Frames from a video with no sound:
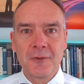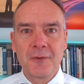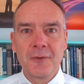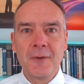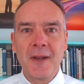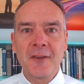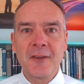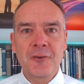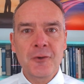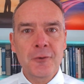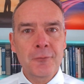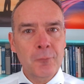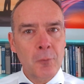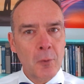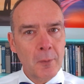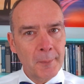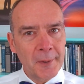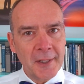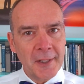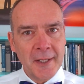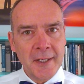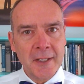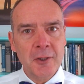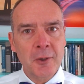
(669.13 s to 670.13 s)
as you
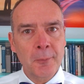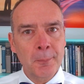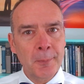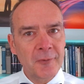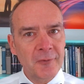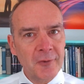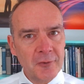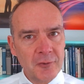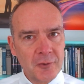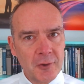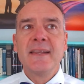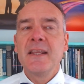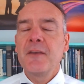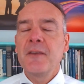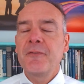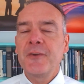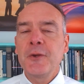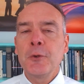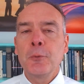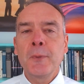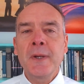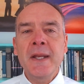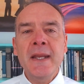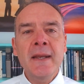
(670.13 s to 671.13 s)
formulate your position. If
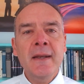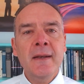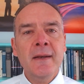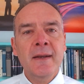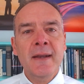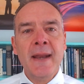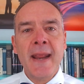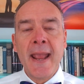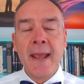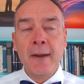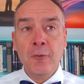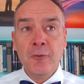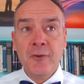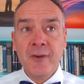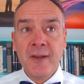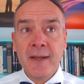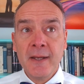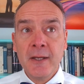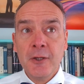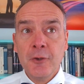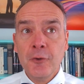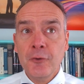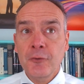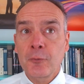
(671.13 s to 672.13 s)
you read and
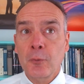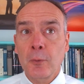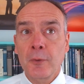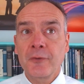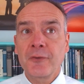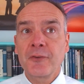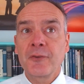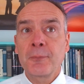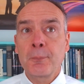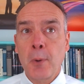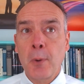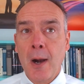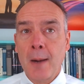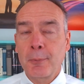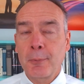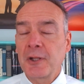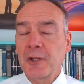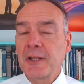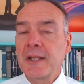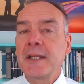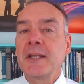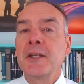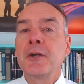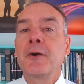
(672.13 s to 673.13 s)
annotate your sources
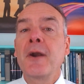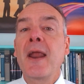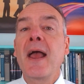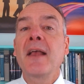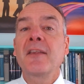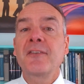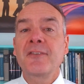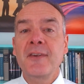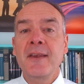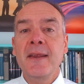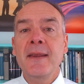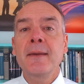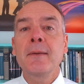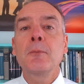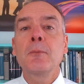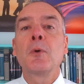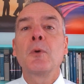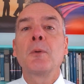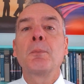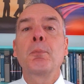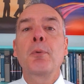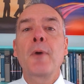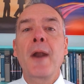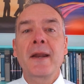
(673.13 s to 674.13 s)
properly, your essay will
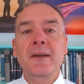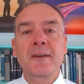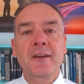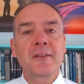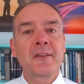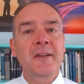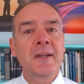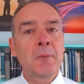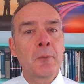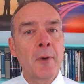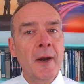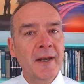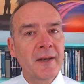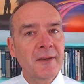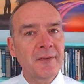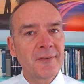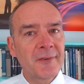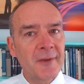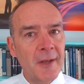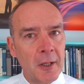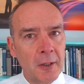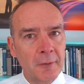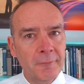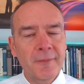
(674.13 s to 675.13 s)
practically write
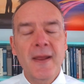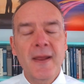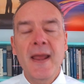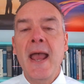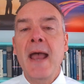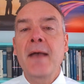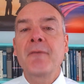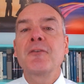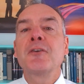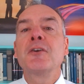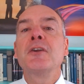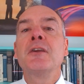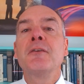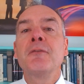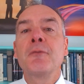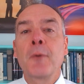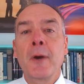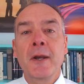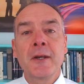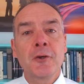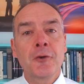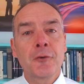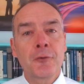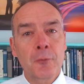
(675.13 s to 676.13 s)
itself after you've
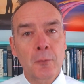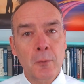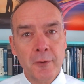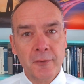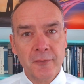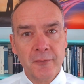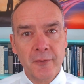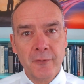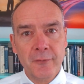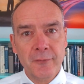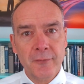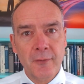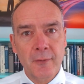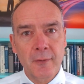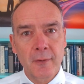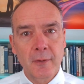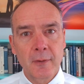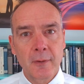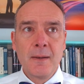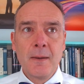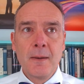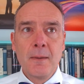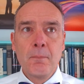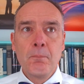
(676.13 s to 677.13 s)
read your sources.
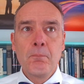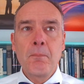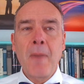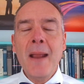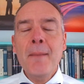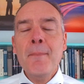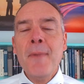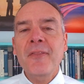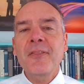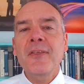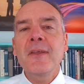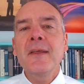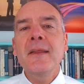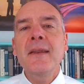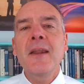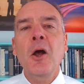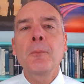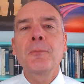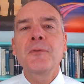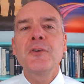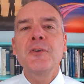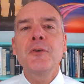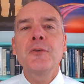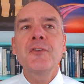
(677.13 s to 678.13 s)
My method
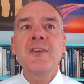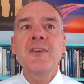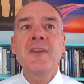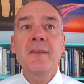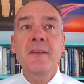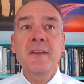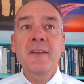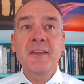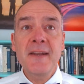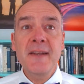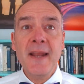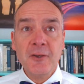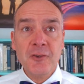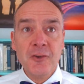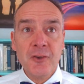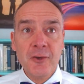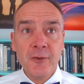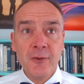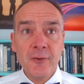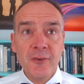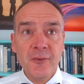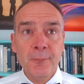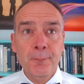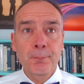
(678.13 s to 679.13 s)
helps you see
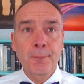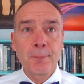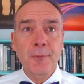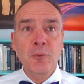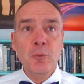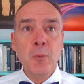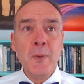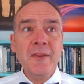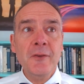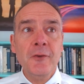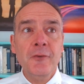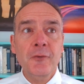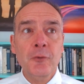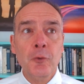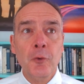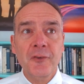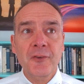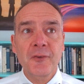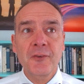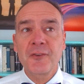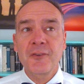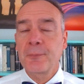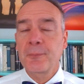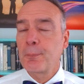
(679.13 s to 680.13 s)
connections between the
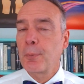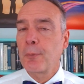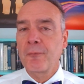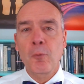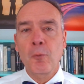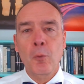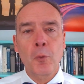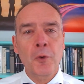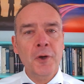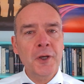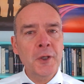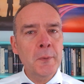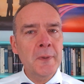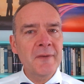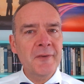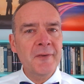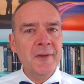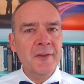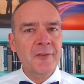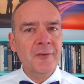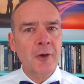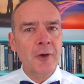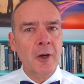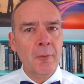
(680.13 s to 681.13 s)
sources before you
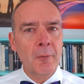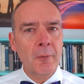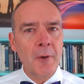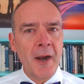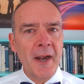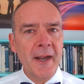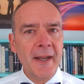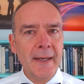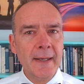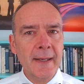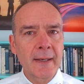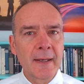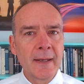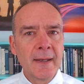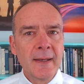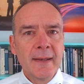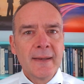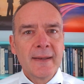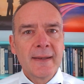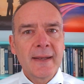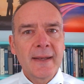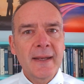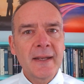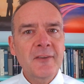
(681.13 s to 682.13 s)
even start writing.
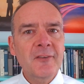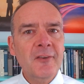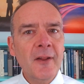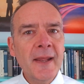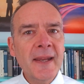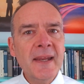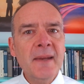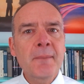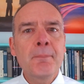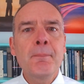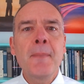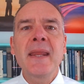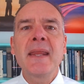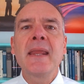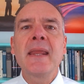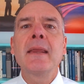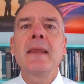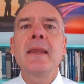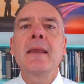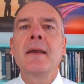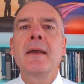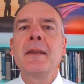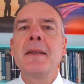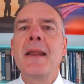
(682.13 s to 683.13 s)
It's like
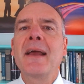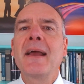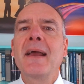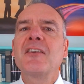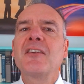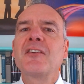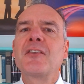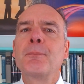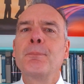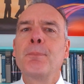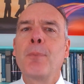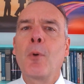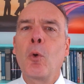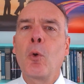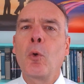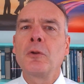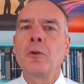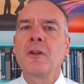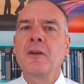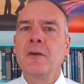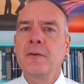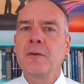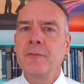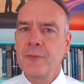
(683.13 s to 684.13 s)
making a nice
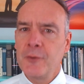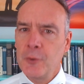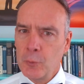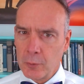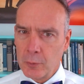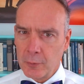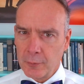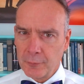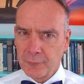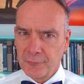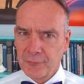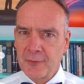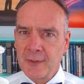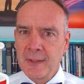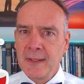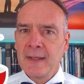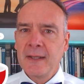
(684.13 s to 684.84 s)
bowl of noodles.